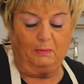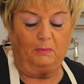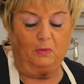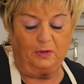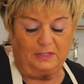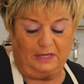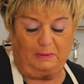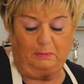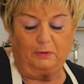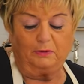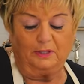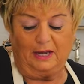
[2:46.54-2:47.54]
more
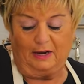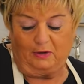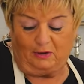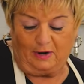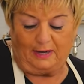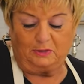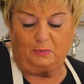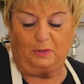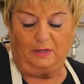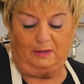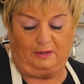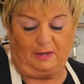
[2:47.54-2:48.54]
deeper later as
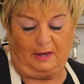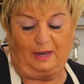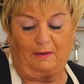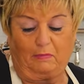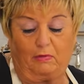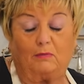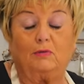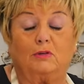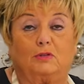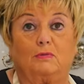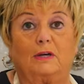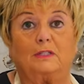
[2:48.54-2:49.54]
we get through
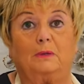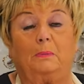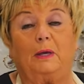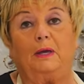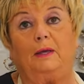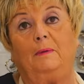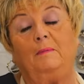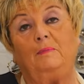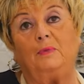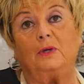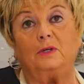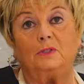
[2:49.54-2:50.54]
this recipe
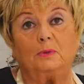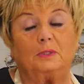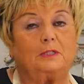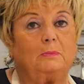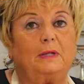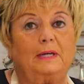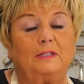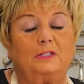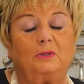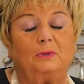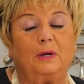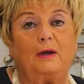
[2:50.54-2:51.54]
to explain
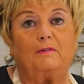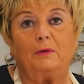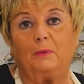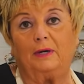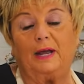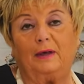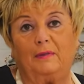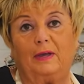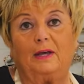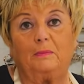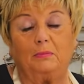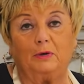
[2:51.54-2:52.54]
to everyone how they
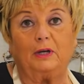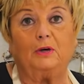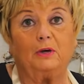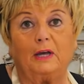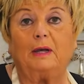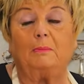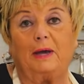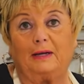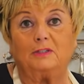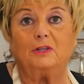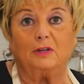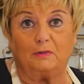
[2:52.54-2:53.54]
can bring cooking back
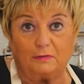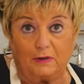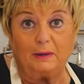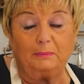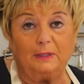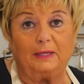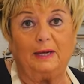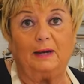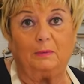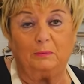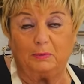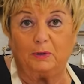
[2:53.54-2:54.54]
to their family and
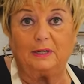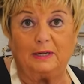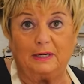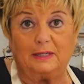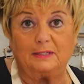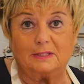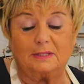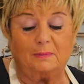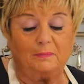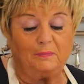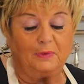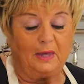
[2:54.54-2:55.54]
how important it is.
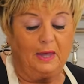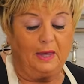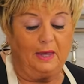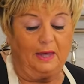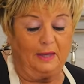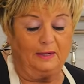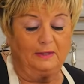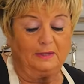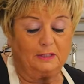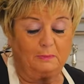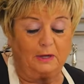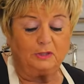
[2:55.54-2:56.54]
And
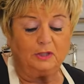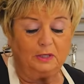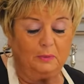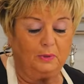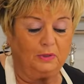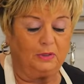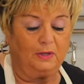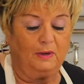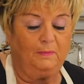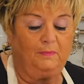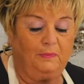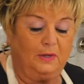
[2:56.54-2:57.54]
especially with
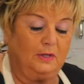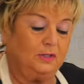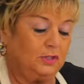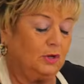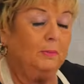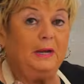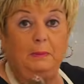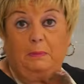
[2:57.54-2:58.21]
so many